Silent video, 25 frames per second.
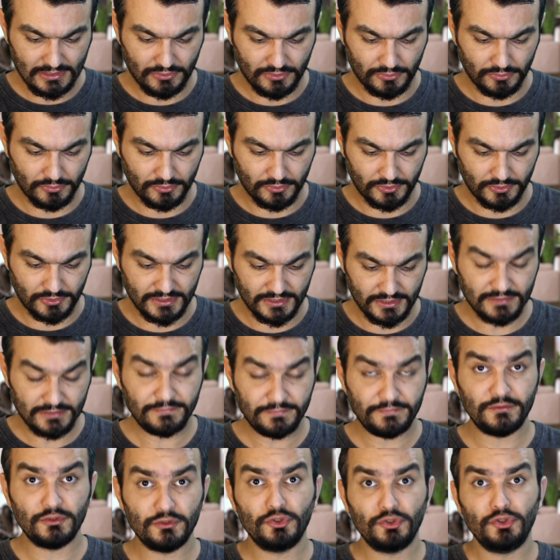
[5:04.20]
Or
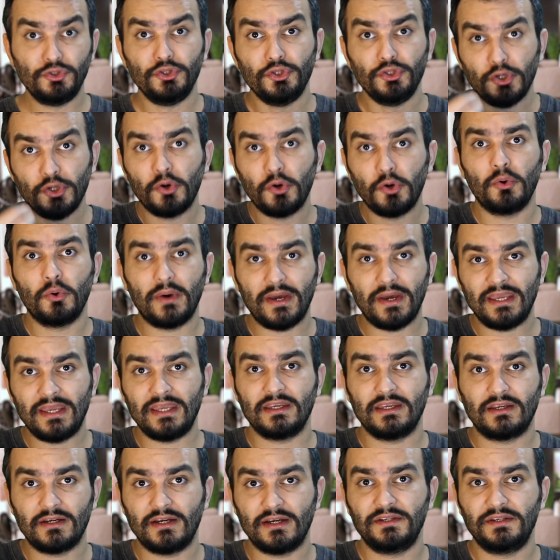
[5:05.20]
if you know
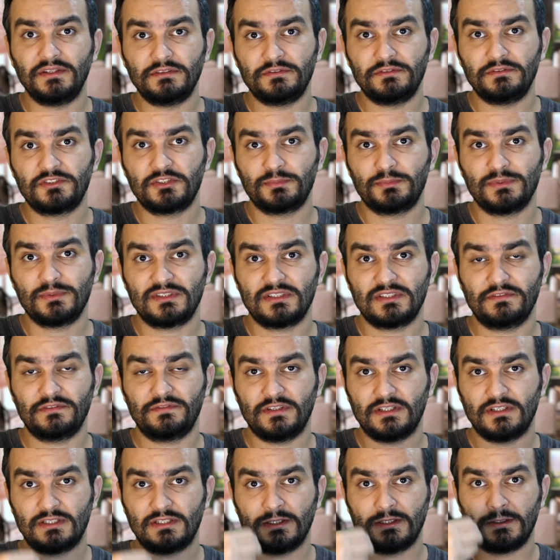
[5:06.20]
a kind of
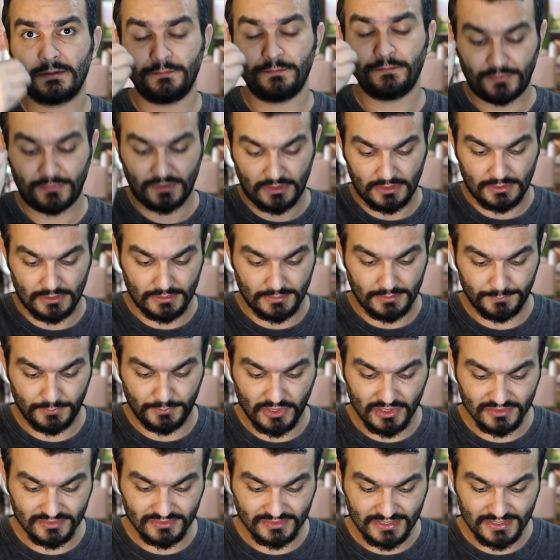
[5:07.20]
specific uh,
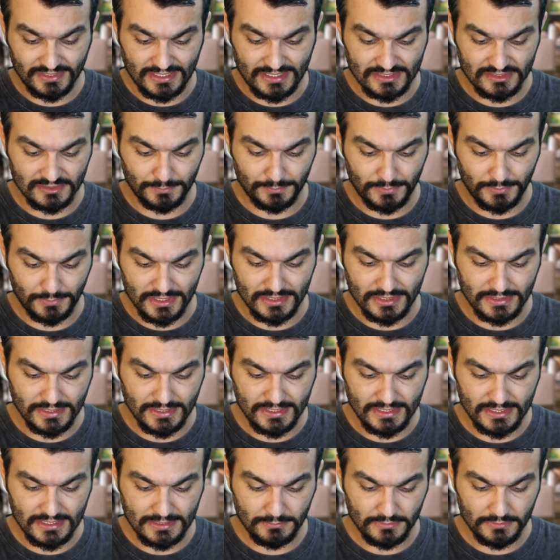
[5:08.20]
podcast by
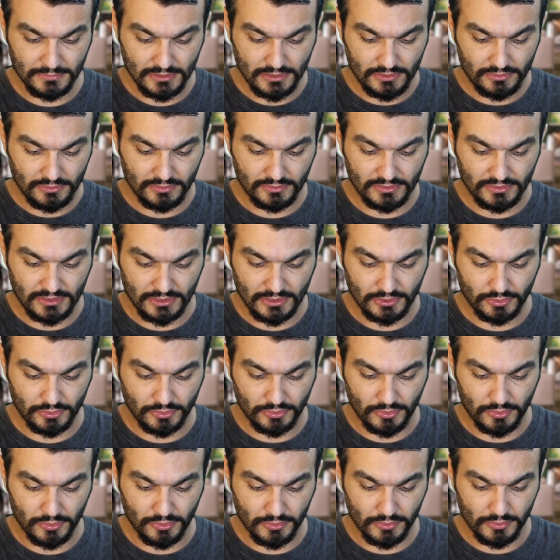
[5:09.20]
name, you can
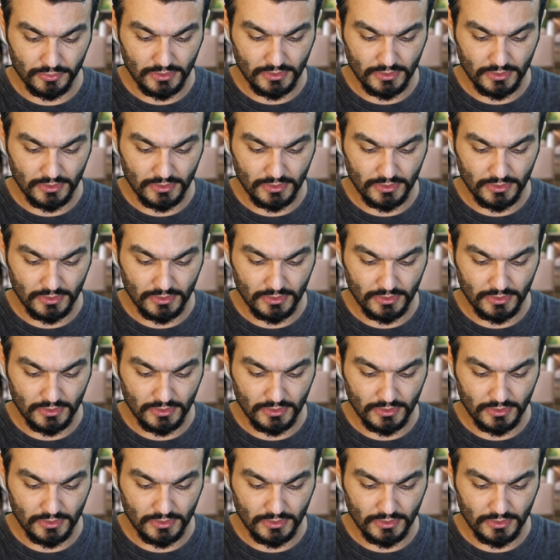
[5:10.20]
go